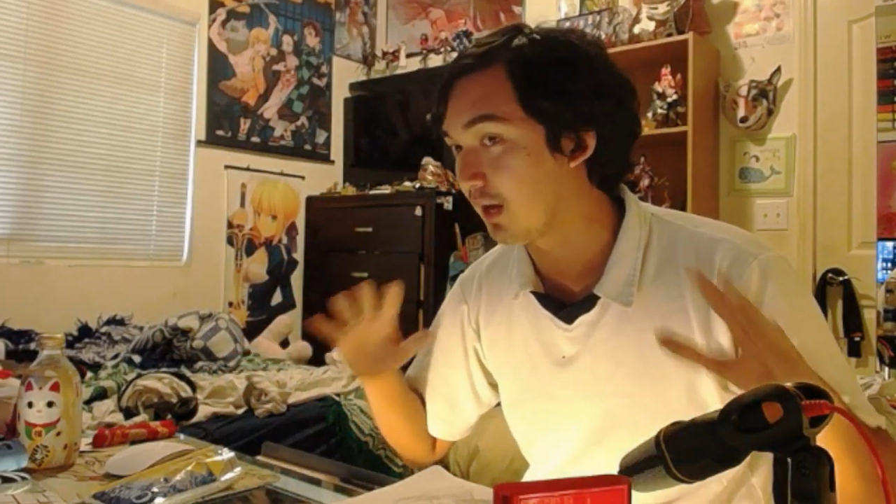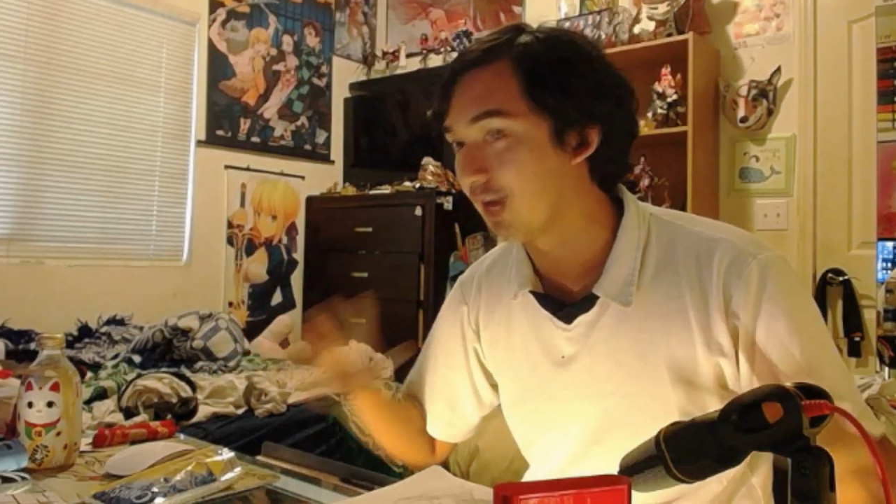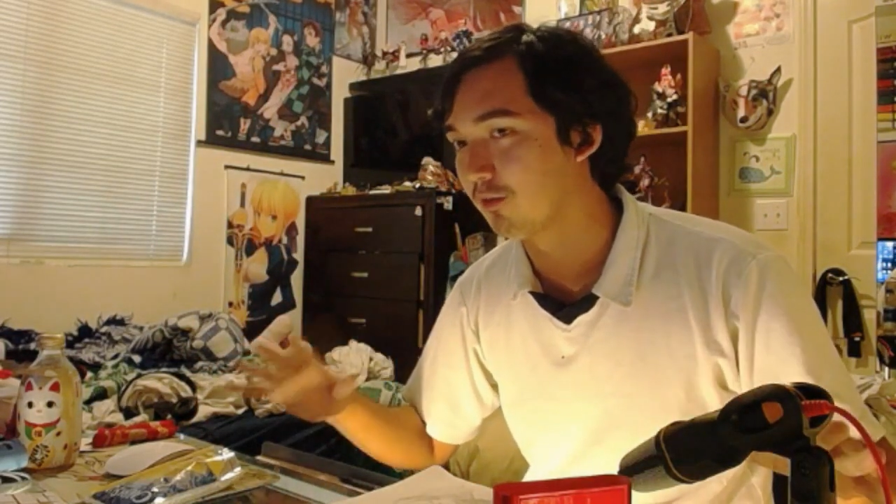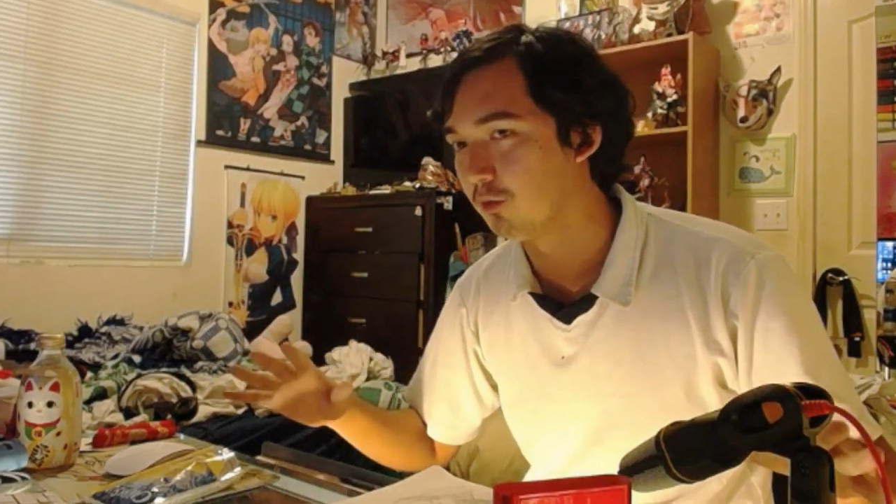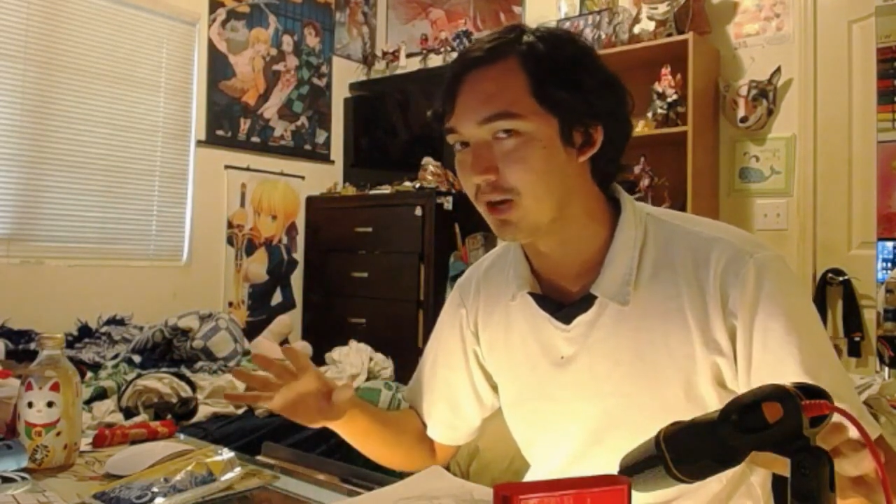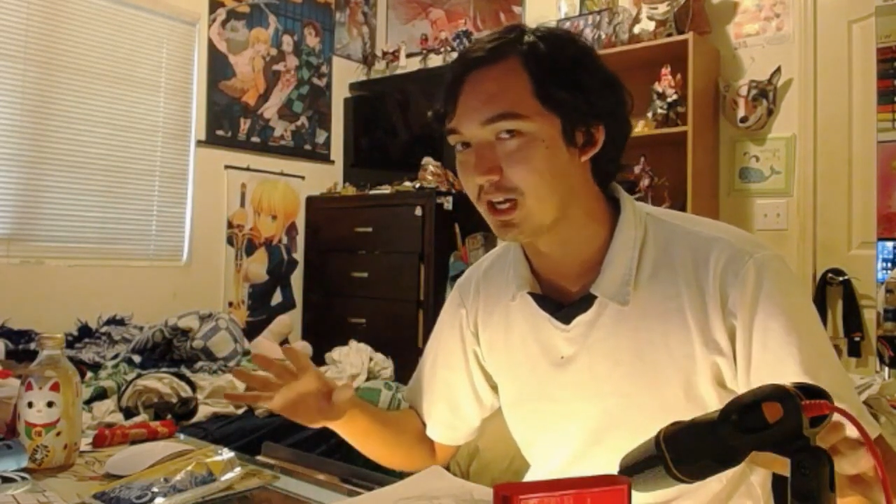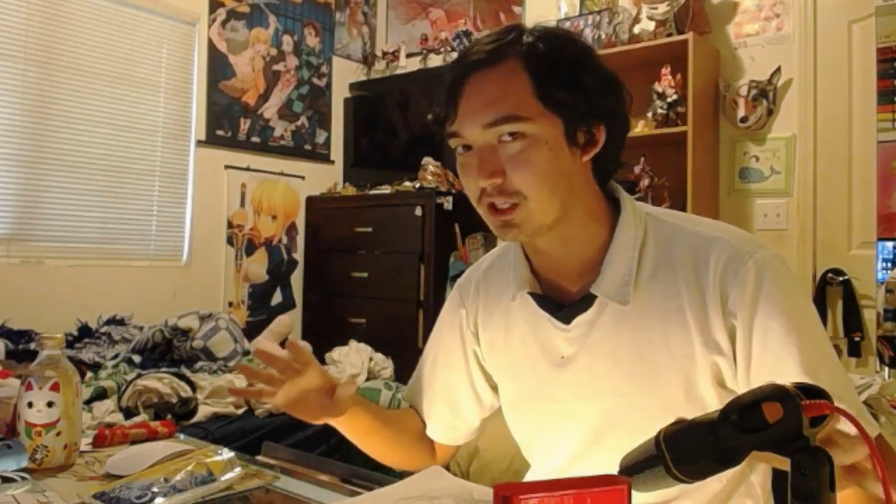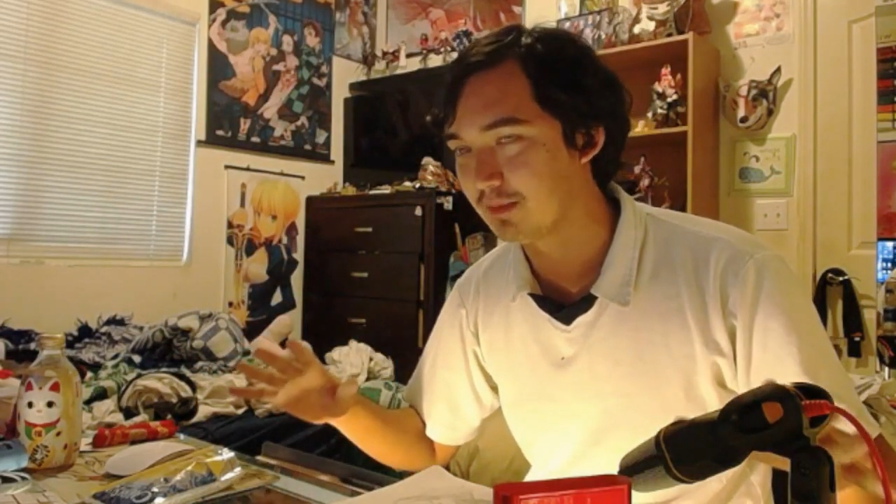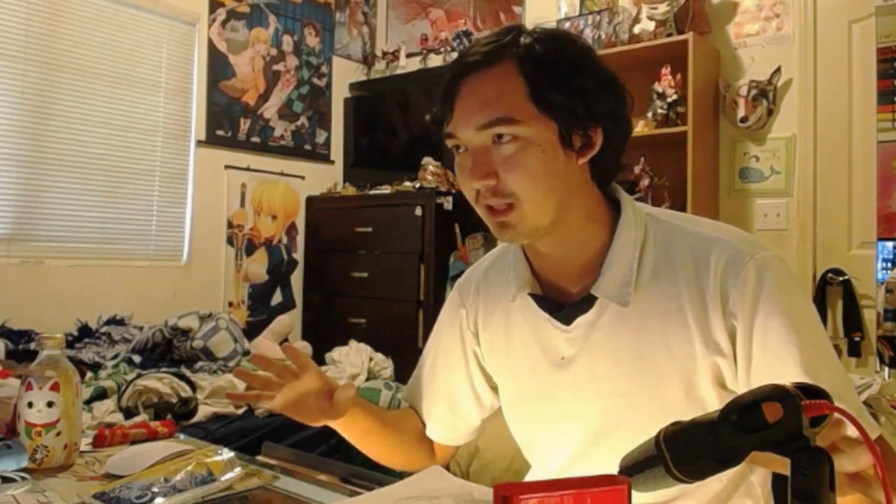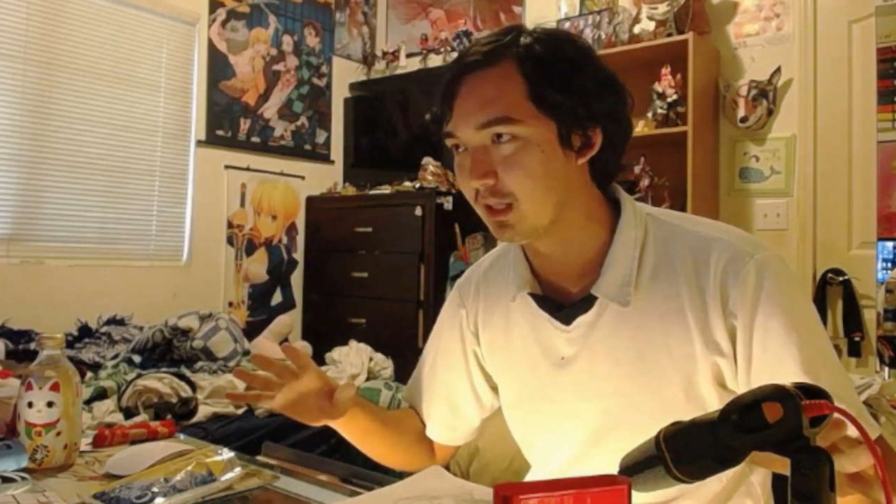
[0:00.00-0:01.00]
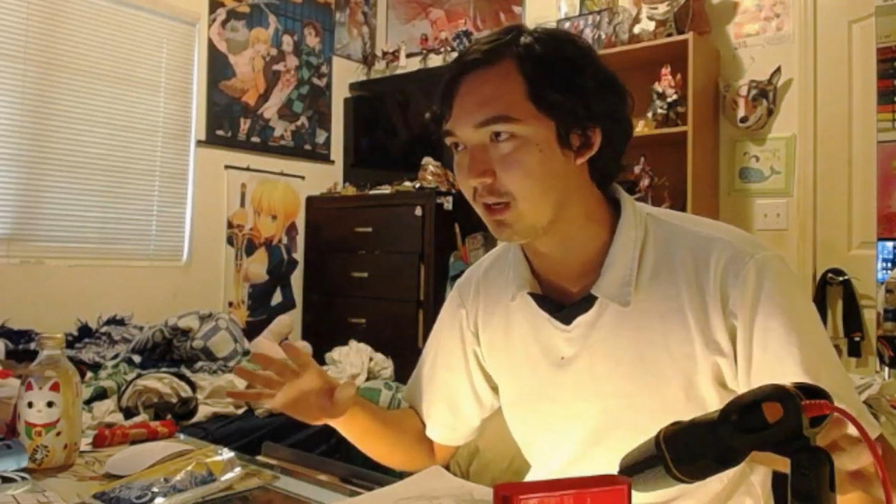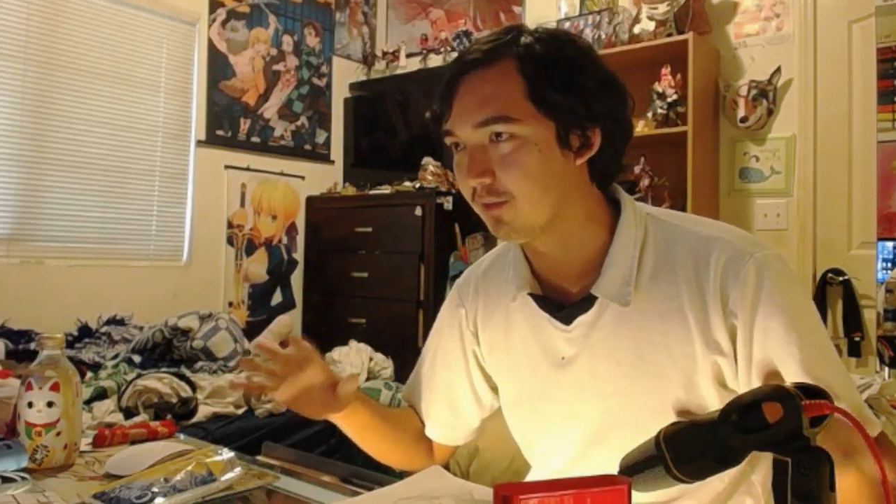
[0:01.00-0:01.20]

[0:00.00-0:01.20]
ever watched in my life.